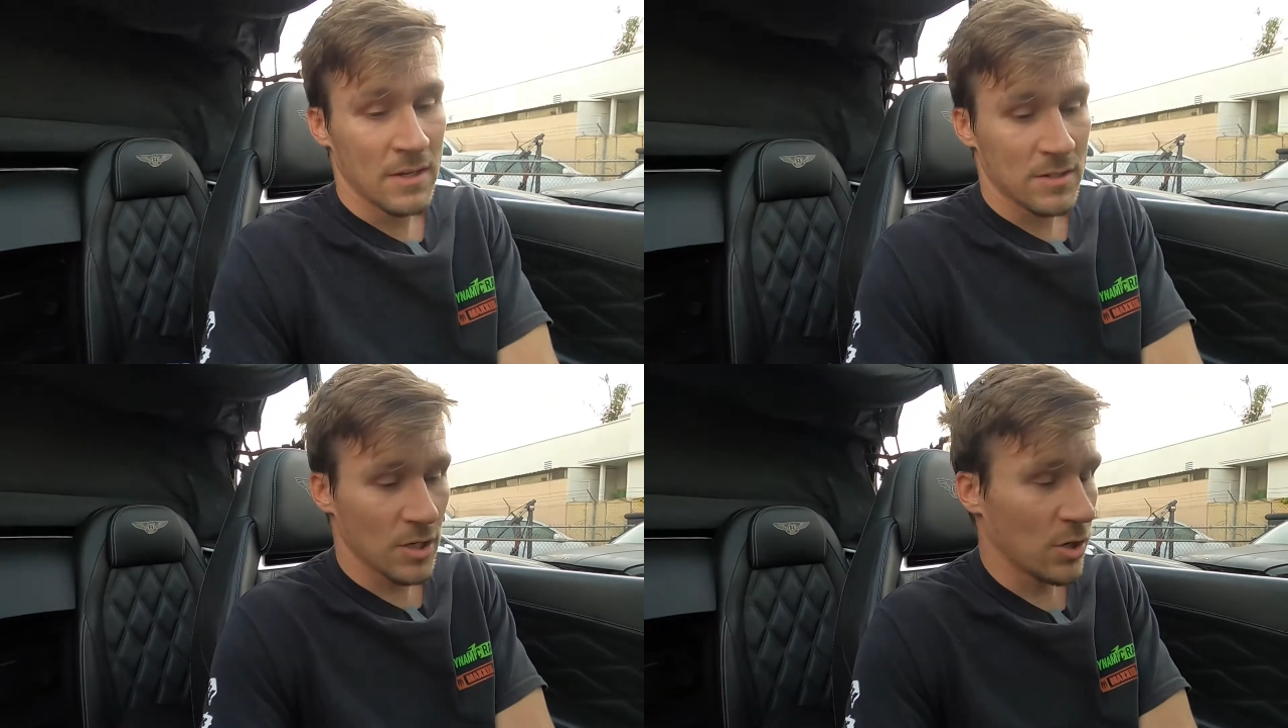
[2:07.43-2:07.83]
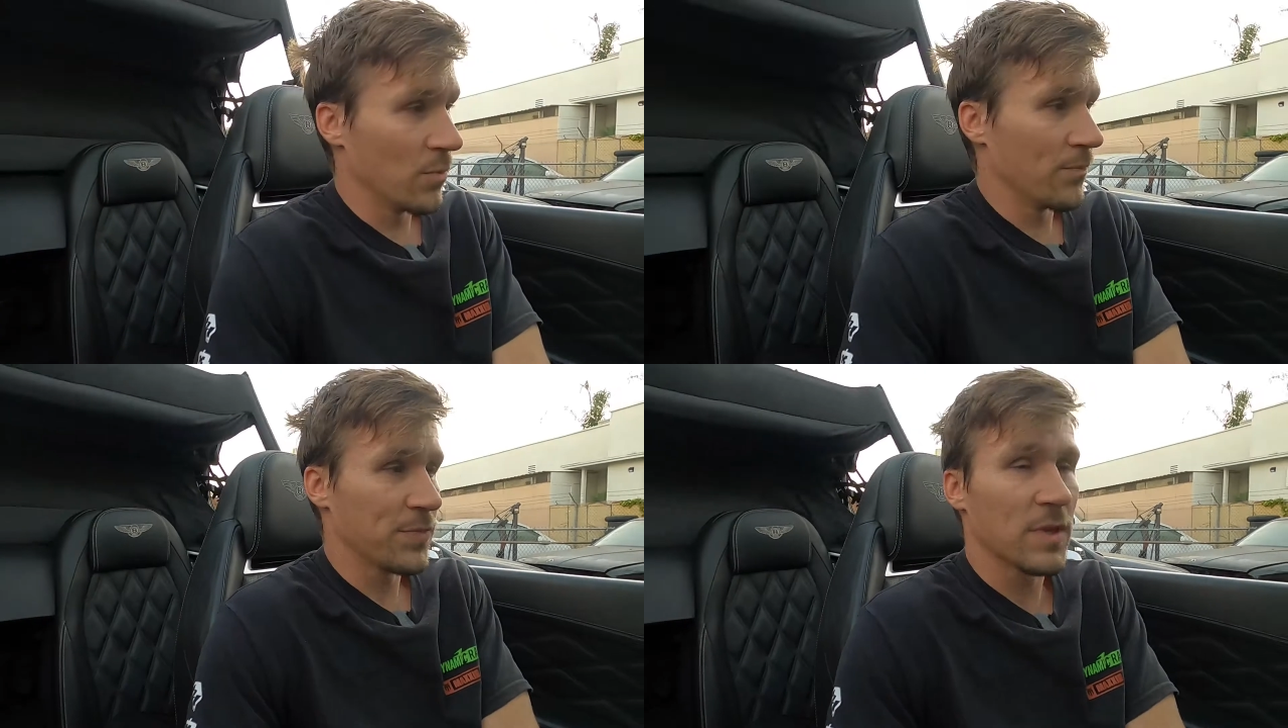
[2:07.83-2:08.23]
So
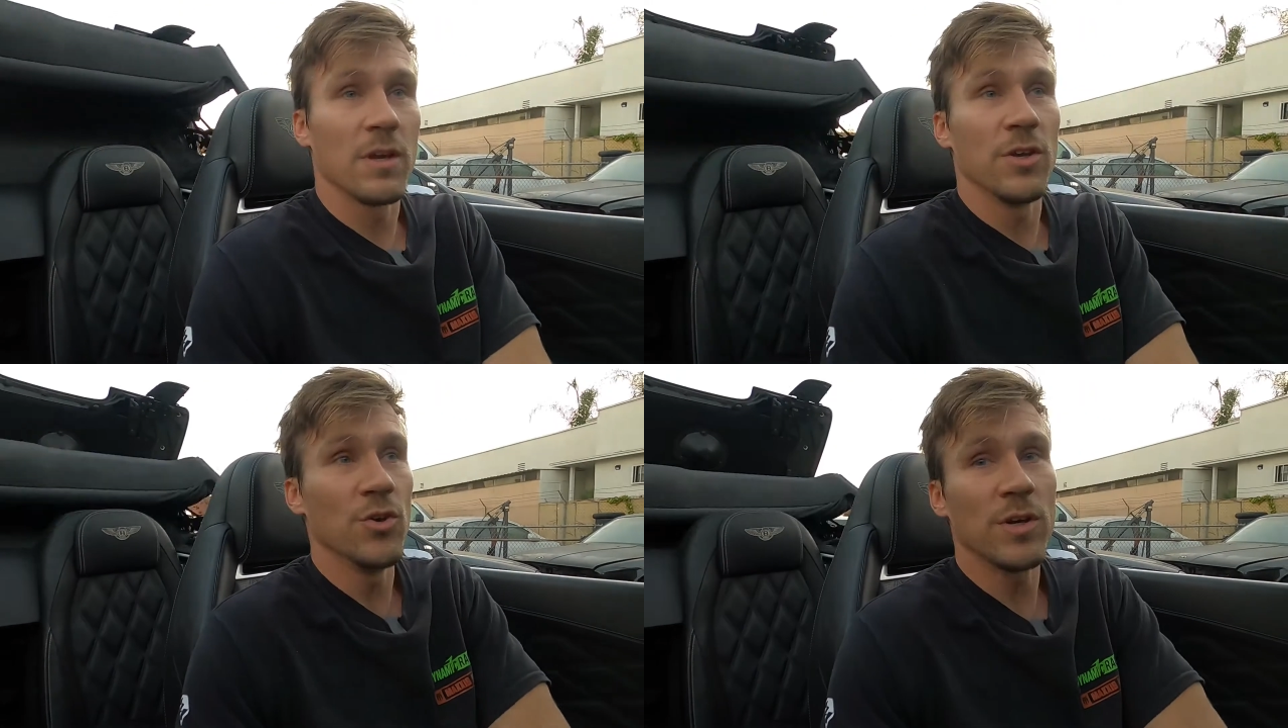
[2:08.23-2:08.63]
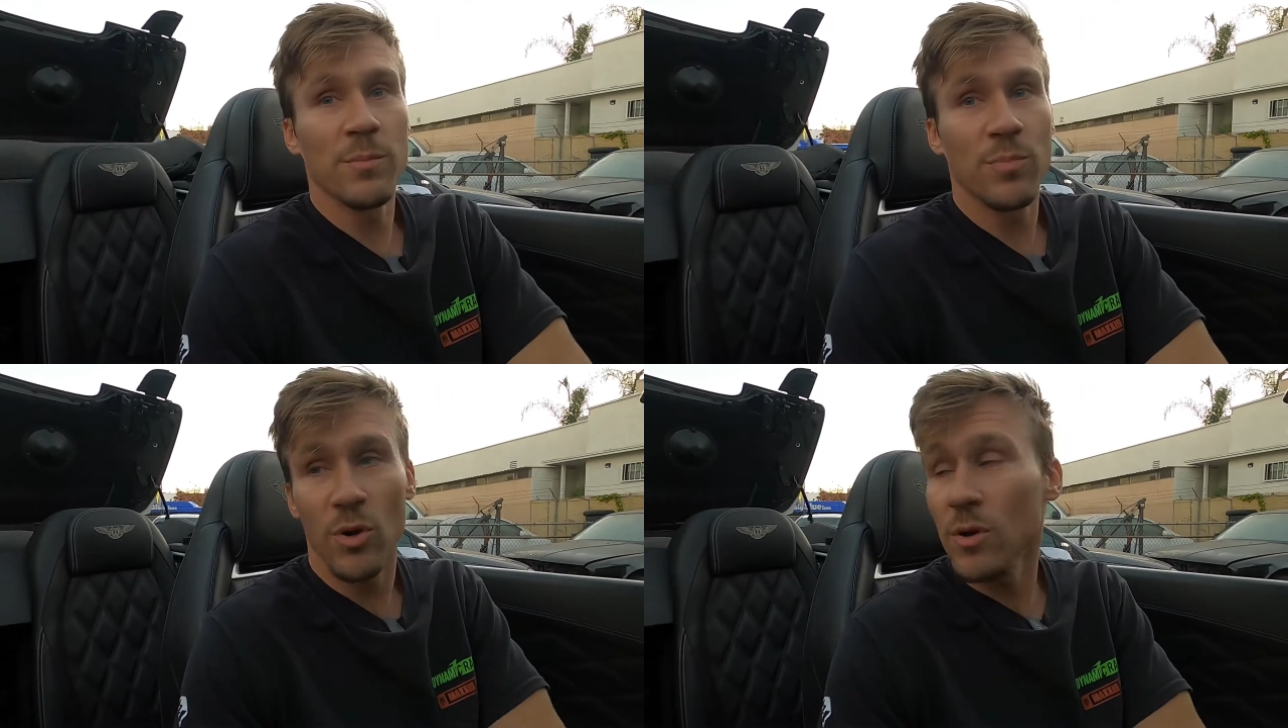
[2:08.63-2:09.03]
you
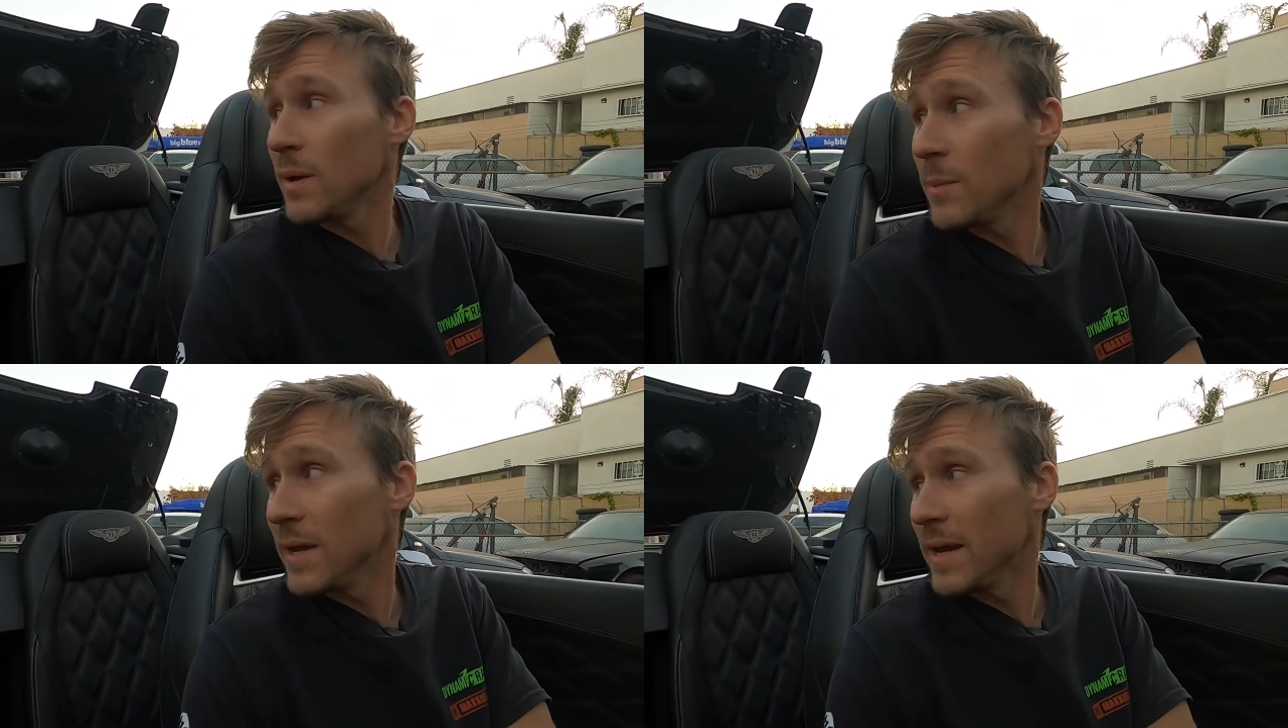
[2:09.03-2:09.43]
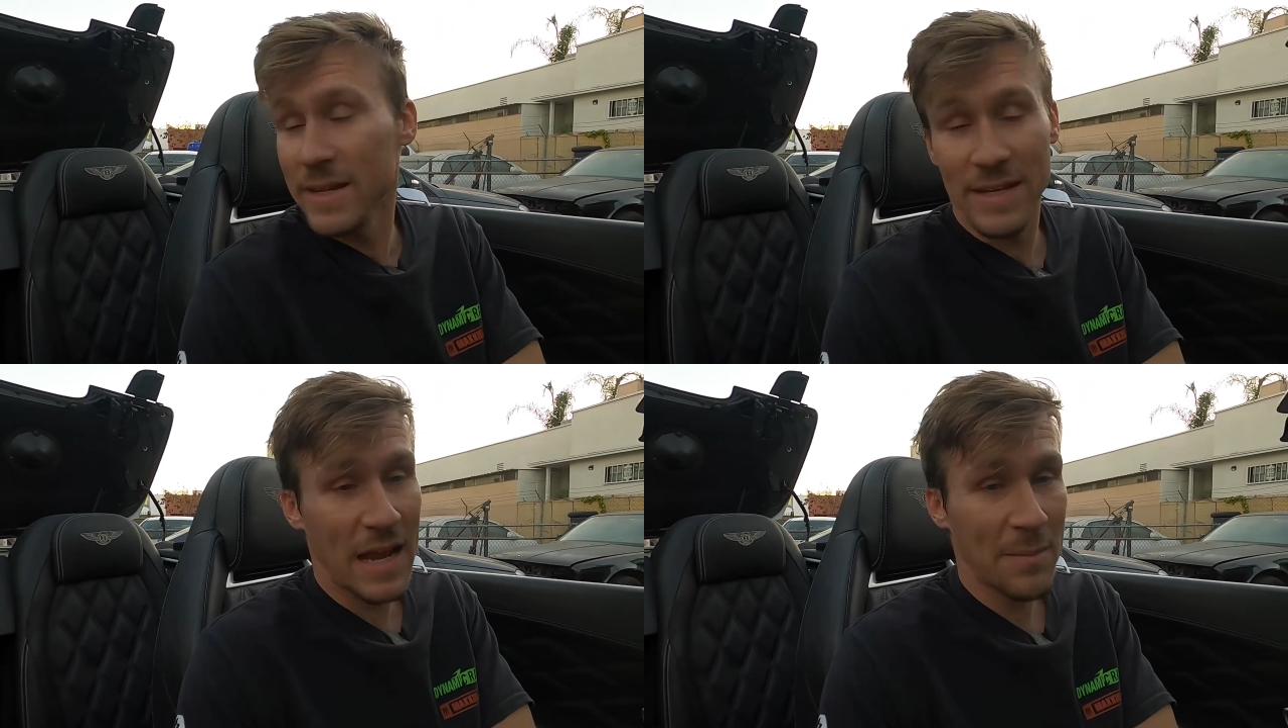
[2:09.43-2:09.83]
can program it and
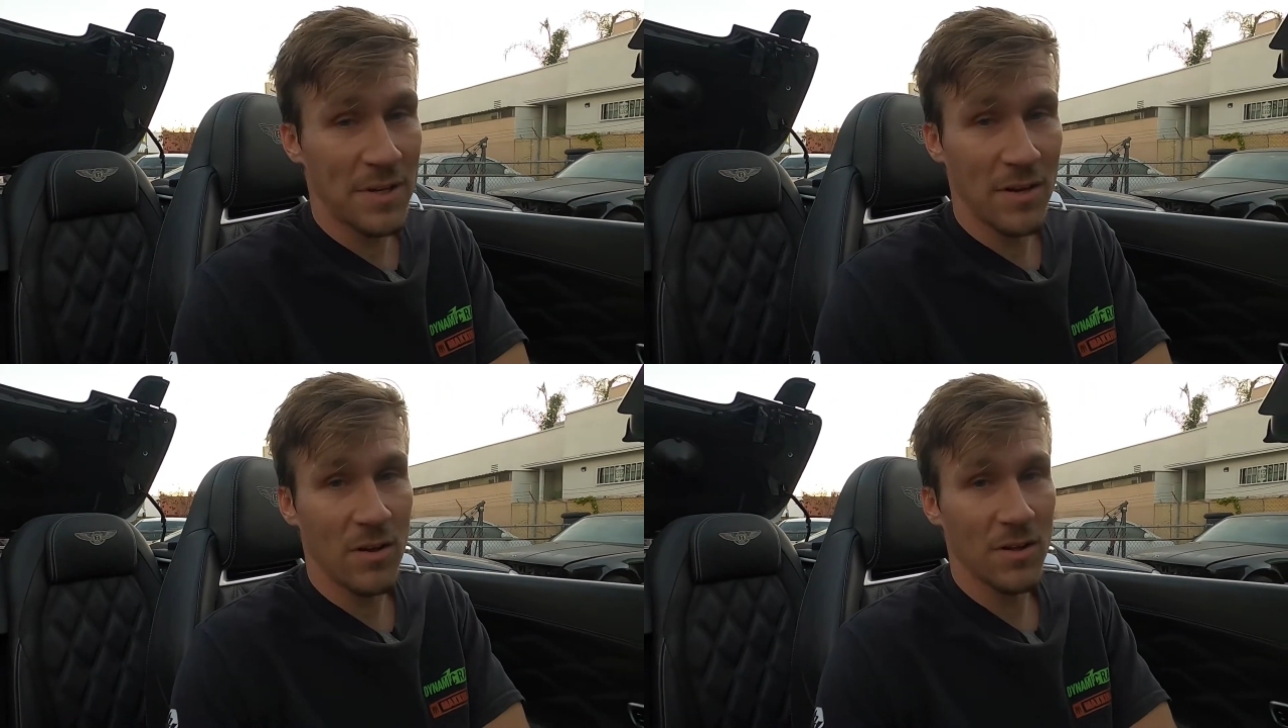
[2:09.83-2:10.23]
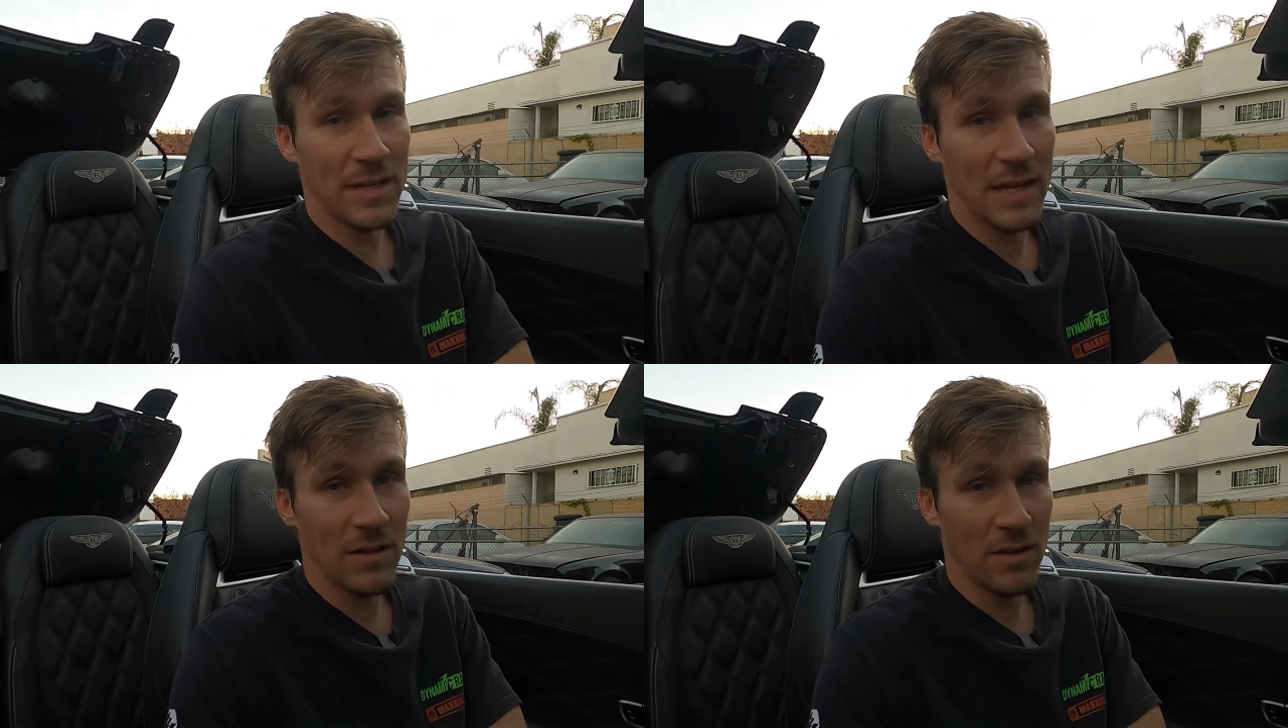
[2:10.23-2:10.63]
adapt it all
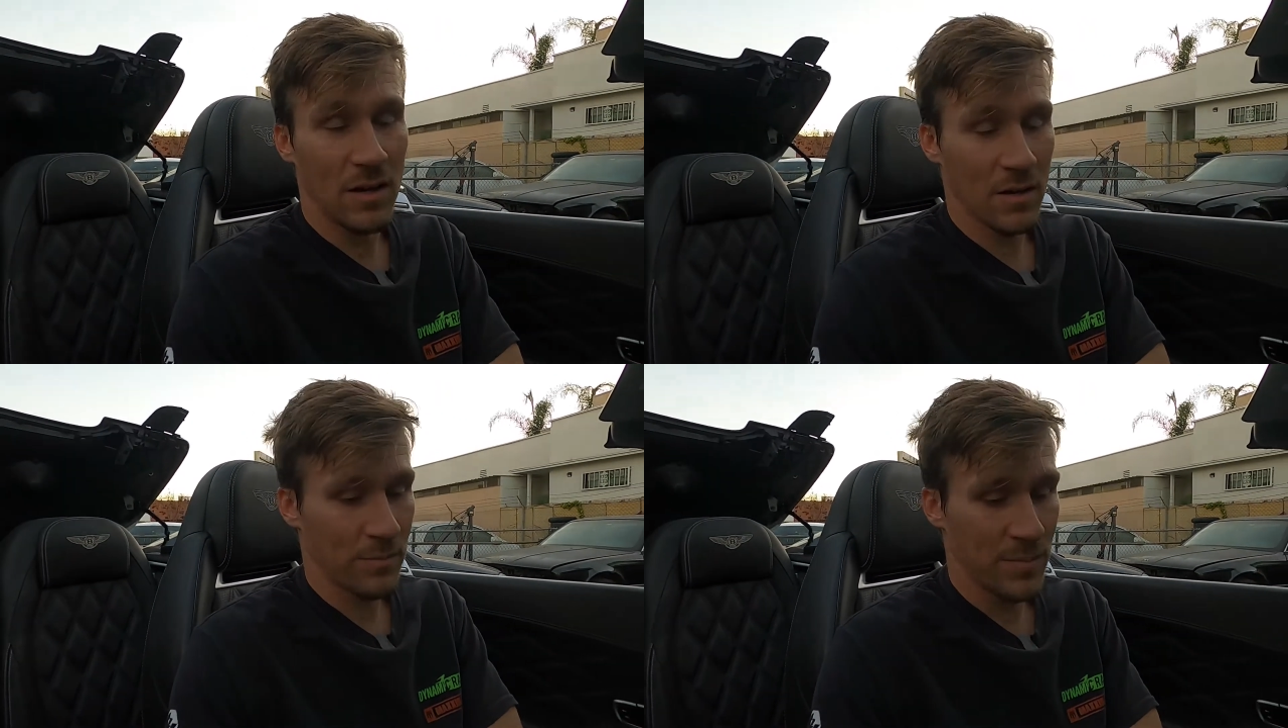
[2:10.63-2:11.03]
day long,